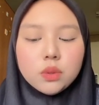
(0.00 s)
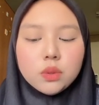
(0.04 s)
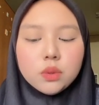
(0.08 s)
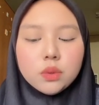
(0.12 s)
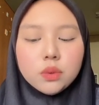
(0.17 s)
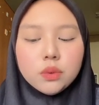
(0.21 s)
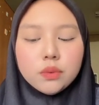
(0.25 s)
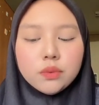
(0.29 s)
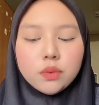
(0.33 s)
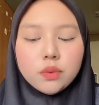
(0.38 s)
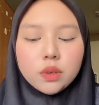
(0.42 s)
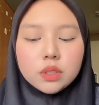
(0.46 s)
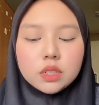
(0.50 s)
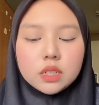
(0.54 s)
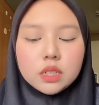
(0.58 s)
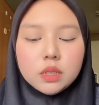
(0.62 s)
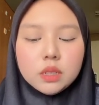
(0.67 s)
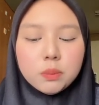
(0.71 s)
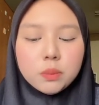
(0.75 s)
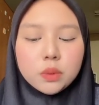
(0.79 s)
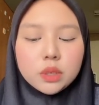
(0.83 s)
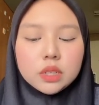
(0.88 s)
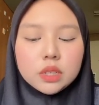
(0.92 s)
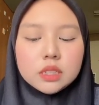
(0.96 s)

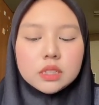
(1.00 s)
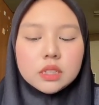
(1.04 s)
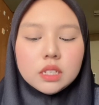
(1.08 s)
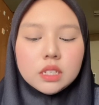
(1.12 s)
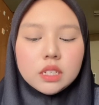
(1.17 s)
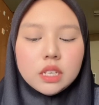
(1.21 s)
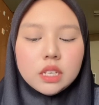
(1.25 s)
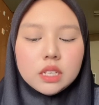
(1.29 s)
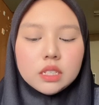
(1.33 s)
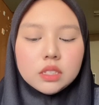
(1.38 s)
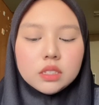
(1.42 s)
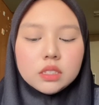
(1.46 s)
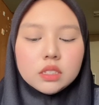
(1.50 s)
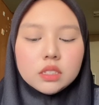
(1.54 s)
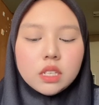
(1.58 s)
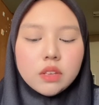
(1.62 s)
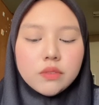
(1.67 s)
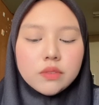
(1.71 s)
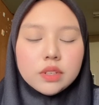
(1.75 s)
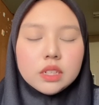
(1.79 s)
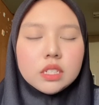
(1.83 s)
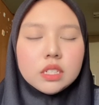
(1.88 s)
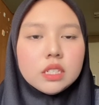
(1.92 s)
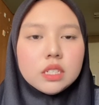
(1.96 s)

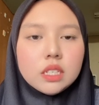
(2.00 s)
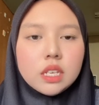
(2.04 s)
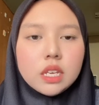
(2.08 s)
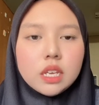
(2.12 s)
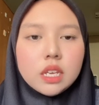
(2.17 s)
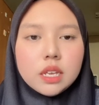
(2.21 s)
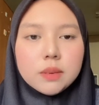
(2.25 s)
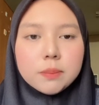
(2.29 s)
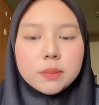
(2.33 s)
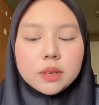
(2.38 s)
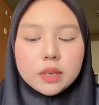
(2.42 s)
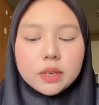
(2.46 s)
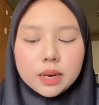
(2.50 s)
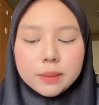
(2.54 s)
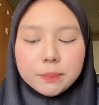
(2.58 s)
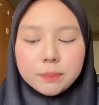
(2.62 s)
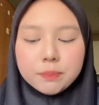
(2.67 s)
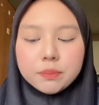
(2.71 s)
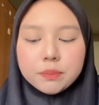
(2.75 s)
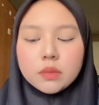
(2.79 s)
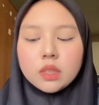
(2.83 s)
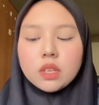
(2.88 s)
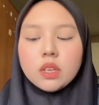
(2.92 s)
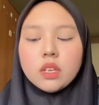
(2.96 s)
243.87 kN per m.
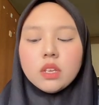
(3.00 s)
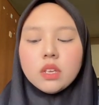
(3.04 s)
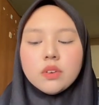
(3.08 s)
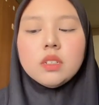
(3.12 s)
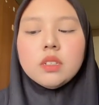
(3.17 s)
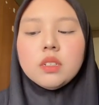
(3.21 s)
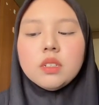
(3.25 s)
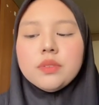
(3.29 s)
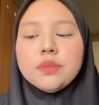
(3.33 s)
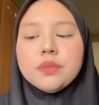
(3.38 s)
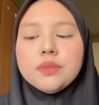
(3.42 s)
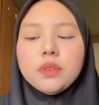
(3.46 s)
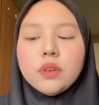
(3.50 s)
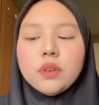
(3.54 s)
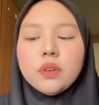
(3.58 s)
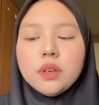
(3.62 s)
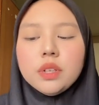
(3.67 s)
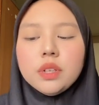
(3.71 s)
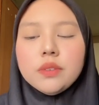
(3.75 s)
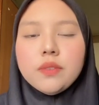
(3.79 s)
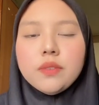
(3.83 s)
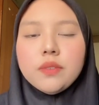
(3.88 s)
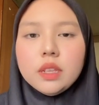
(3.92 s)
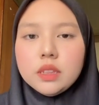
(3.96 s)
For
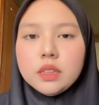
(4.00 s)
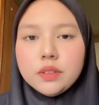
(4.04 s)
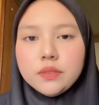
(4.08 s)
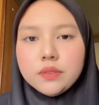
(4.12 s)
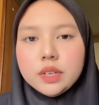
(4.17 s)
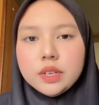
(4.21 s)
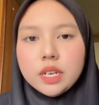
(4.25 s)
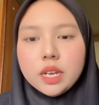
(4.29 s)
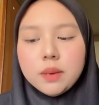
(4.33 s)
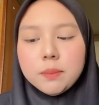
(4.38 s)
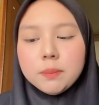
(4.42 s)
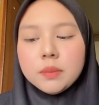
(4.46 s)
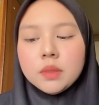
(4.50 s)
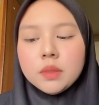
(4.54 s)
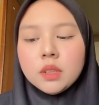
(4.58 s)
effective depth,